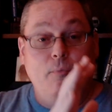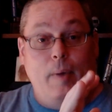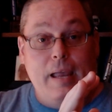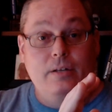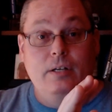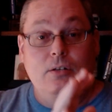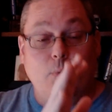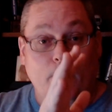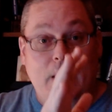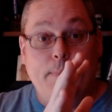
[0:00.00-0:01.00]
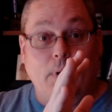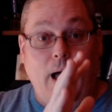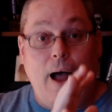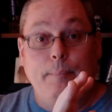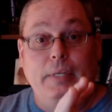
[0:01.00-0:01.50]
pages where people
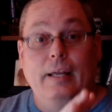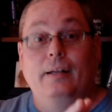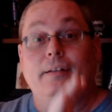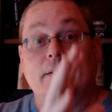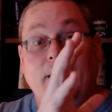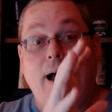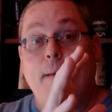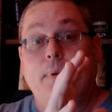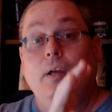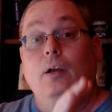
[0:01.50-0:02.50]
opt in at the top,